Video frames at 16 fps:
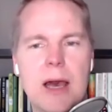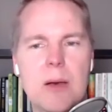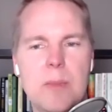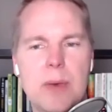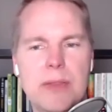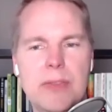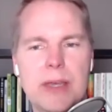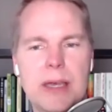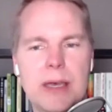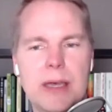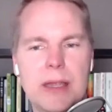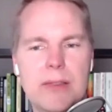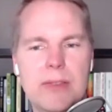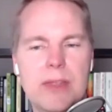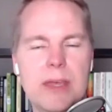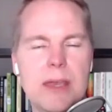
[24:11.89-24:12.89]
But
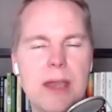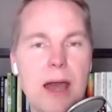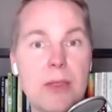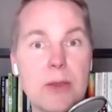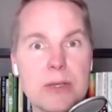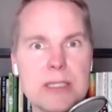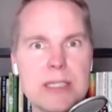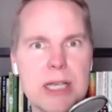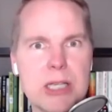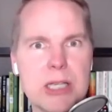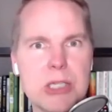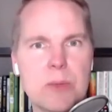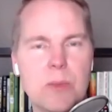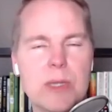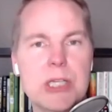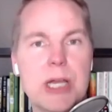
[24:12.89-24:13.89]
the other
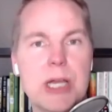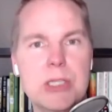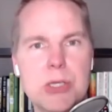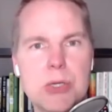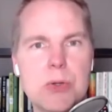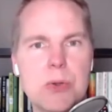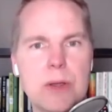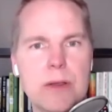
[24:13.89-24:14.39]
section, which I do